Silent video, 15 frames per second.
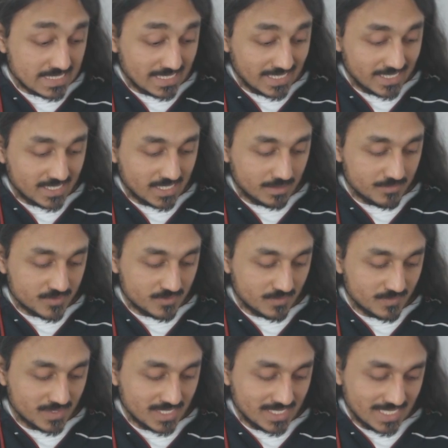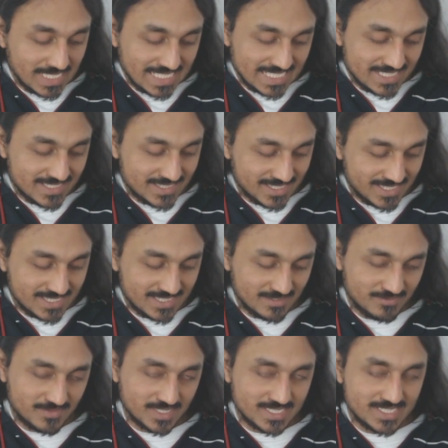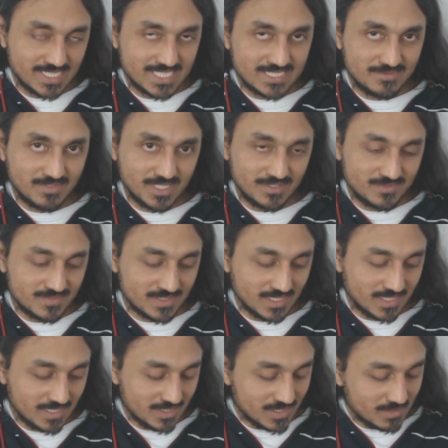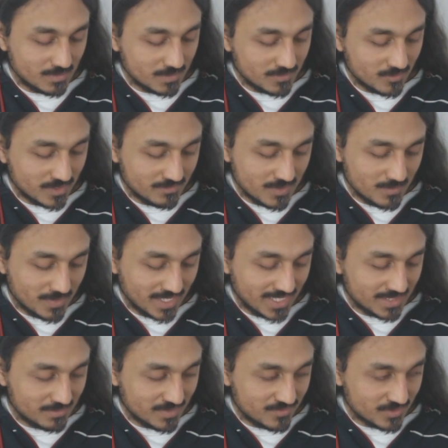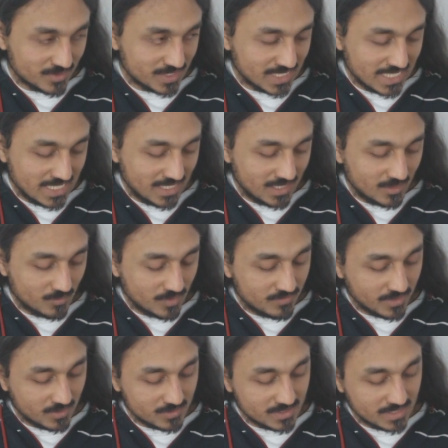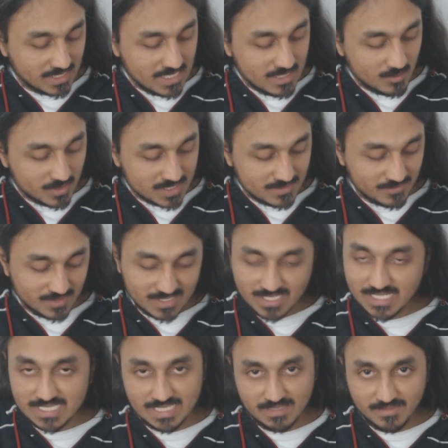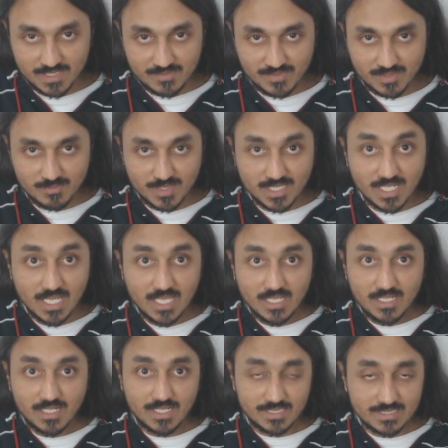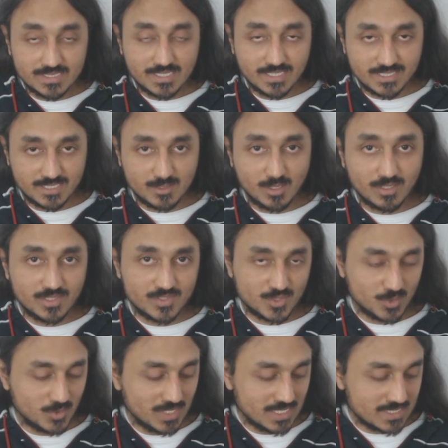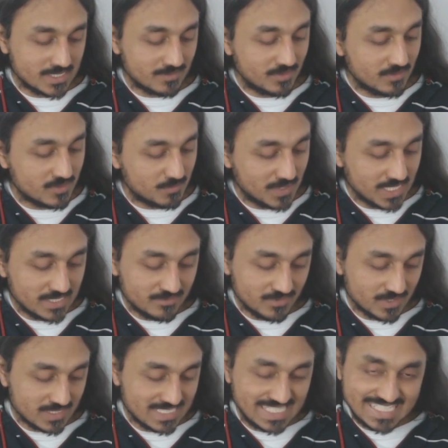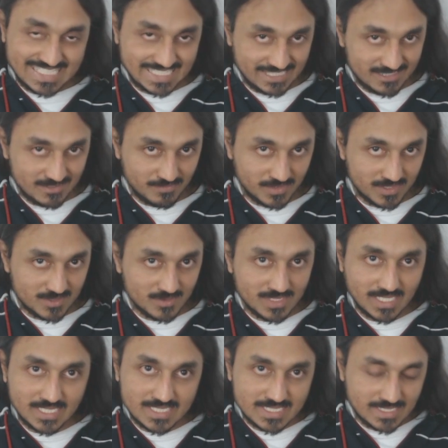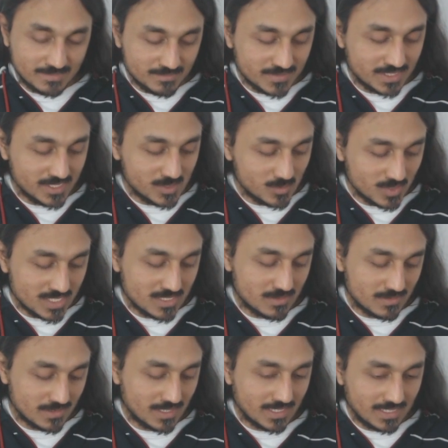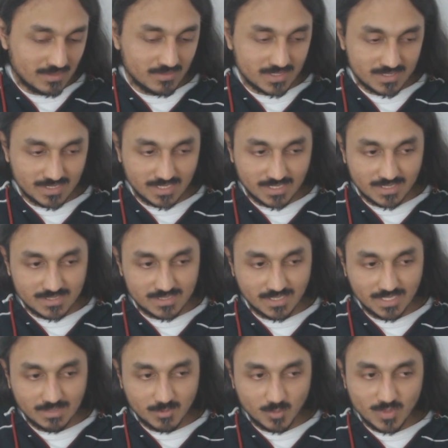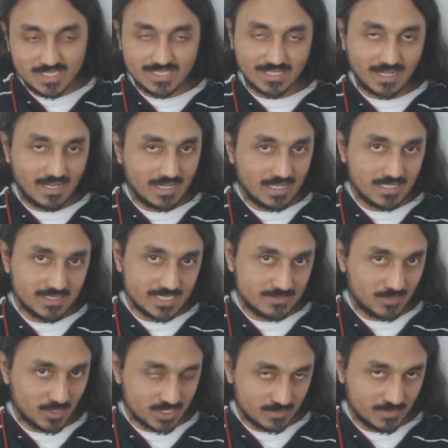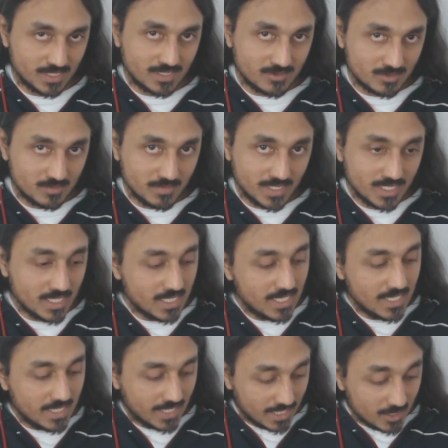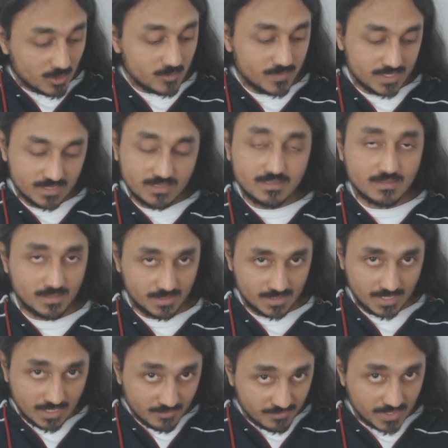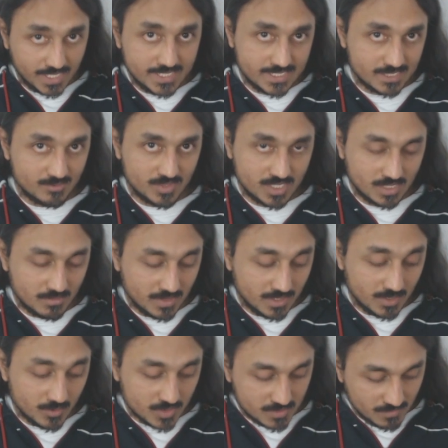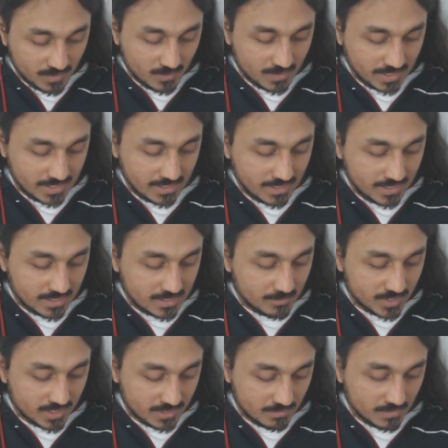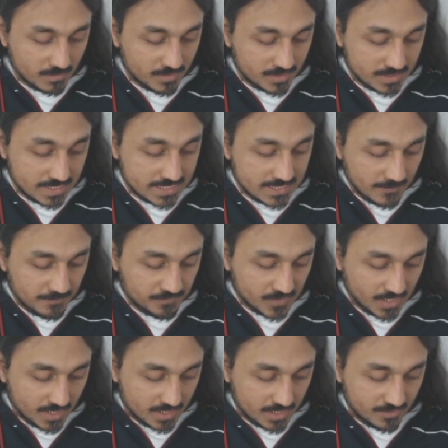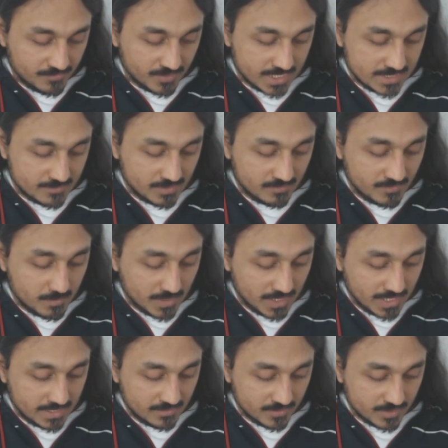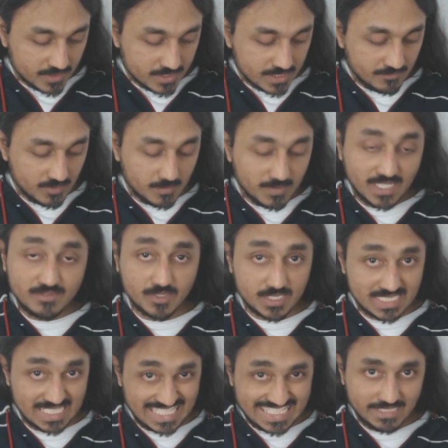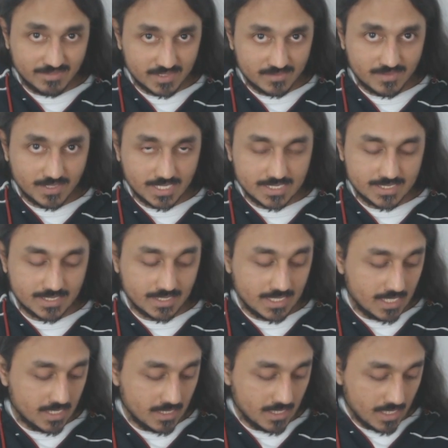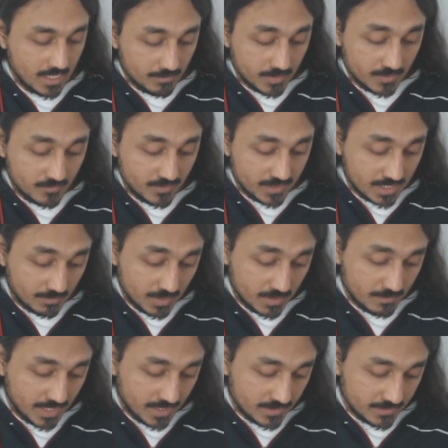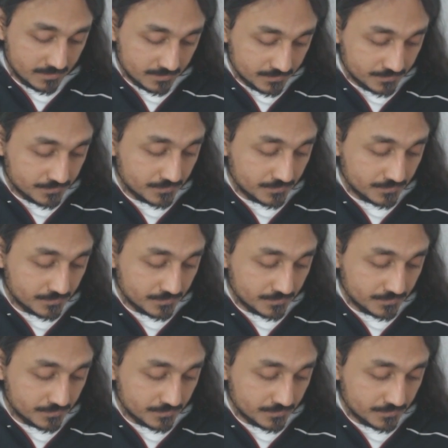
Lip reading: a slide comes from the 6th fret, 6-5-3. You remember when we played before the knee, we found the knee was first string 7th fret. But in this case, the song is showing us that we have to play the first string 6th fret. So that is something which will give us an understanding about which raga this possibly could be, along with the real phrases which are being used. We'll look at it later, but remember this difference. When we played the first time, we played first string 7th fret as the knee. But when coming back,